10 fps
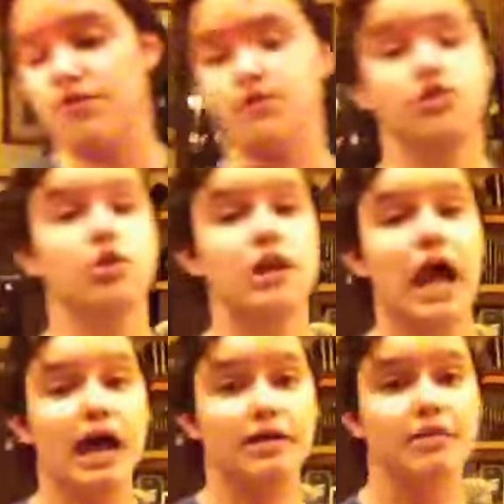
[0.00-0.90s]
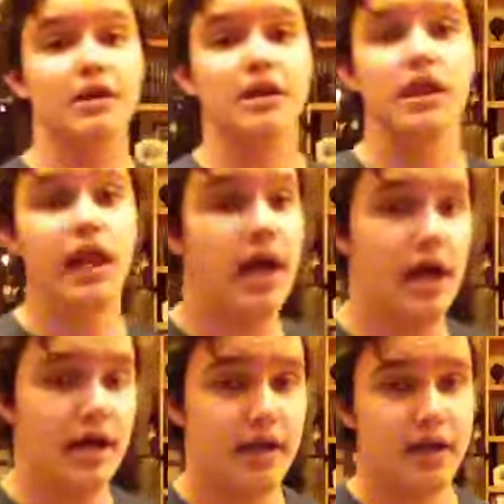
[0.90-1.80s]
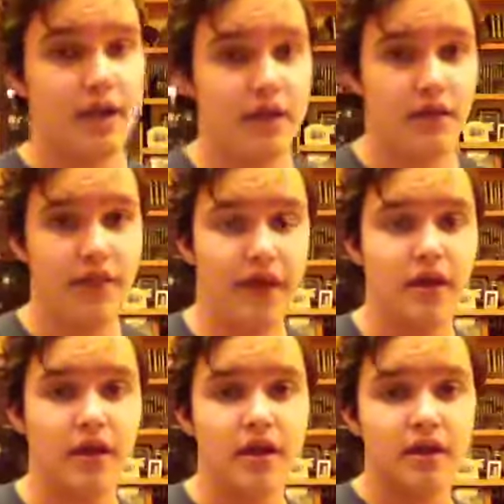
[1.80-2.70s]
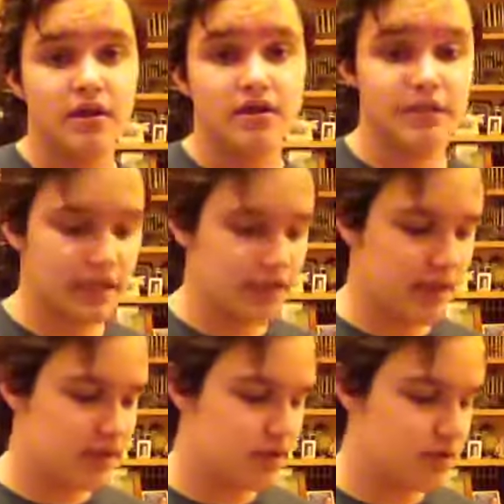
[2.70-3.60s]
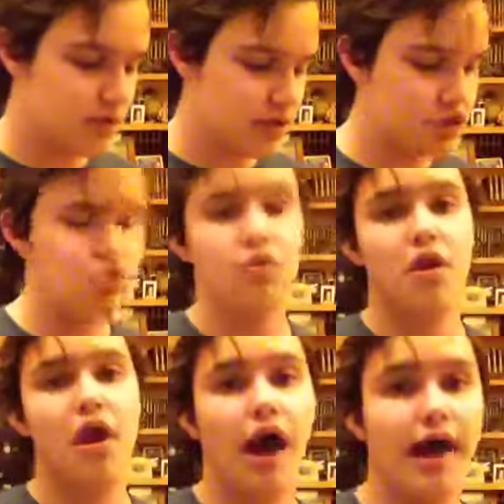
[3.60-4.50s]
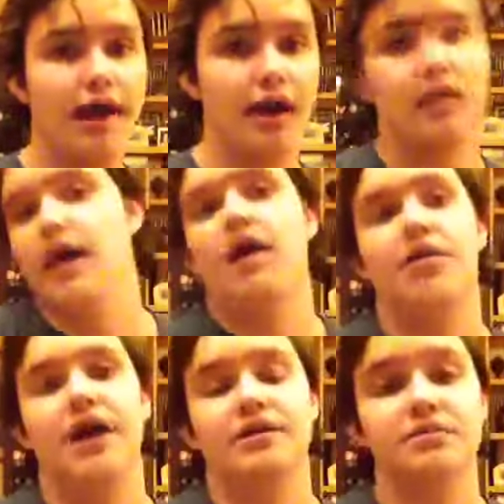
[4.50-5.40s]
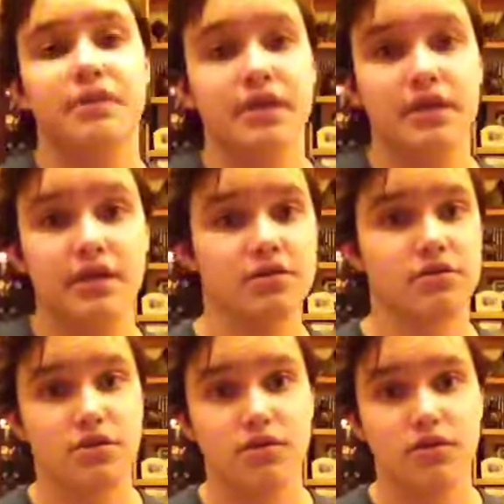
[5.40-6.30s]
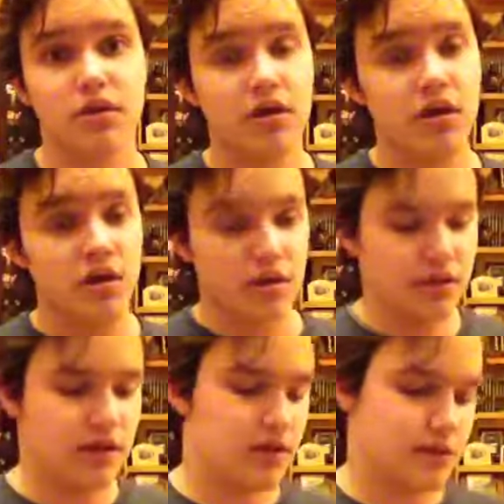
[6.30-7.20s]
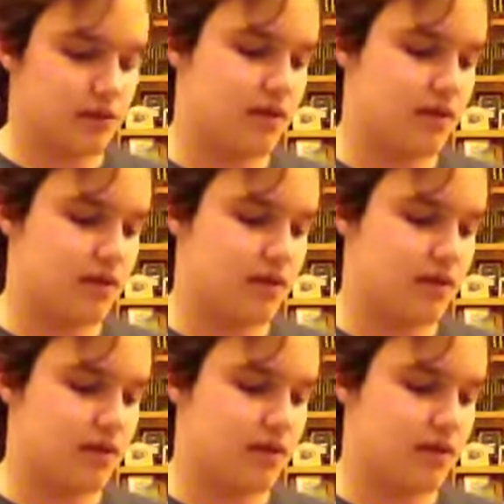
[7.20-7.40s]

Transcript: For short, I am glad that Stanley has agreed to not allow that to be in Neo 2. Like,